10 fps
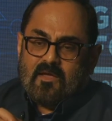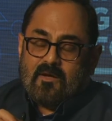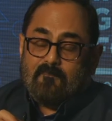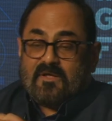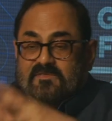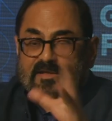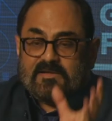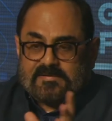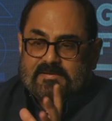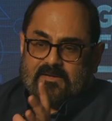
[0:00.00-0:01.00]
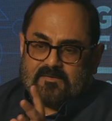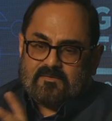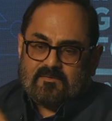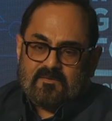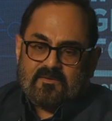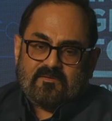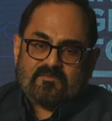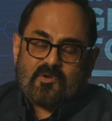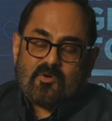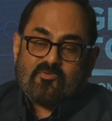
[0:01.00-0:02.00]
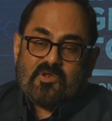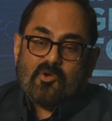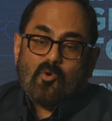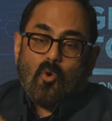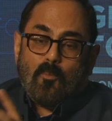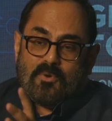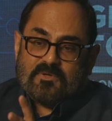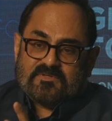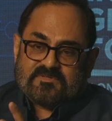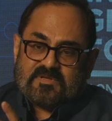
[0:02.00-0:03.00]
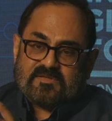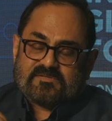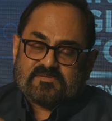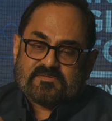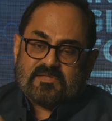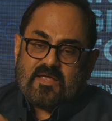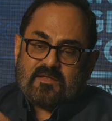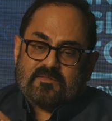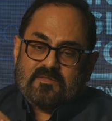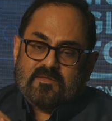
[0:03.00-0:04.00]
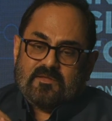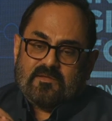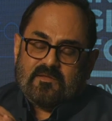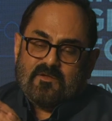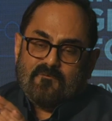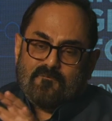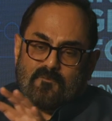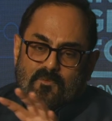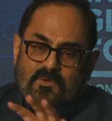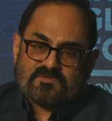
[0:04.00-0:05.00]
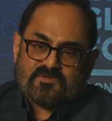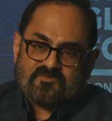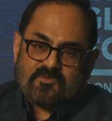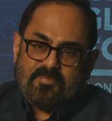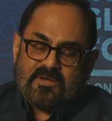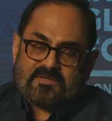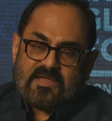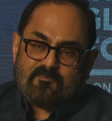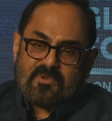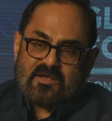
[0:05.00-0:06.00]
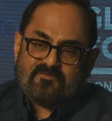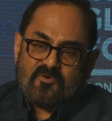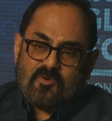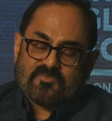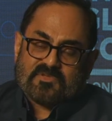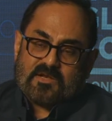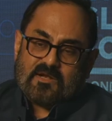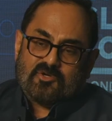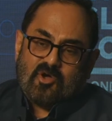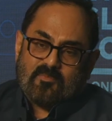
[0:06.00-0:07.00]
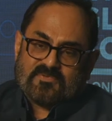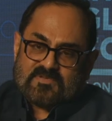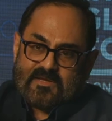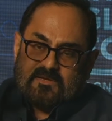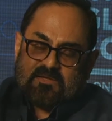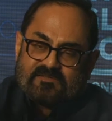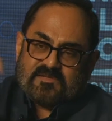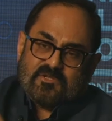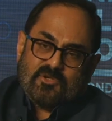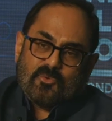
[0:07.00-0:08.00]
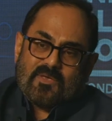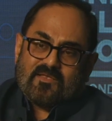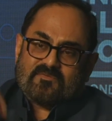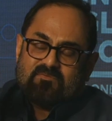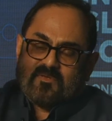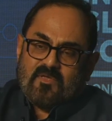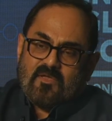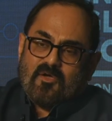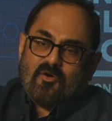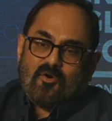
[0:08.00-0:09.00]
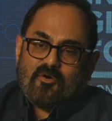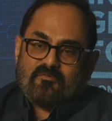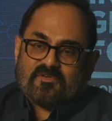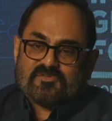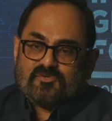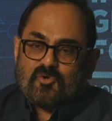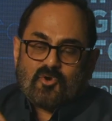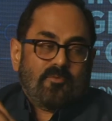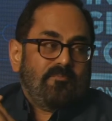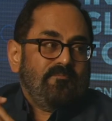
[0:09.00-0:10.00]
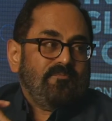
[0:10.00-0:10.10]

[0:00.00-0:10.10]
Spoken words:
But the internet is not really open in the sense that the influence of the big tech platforms that are domiciled, let's say in the US or Western Europe,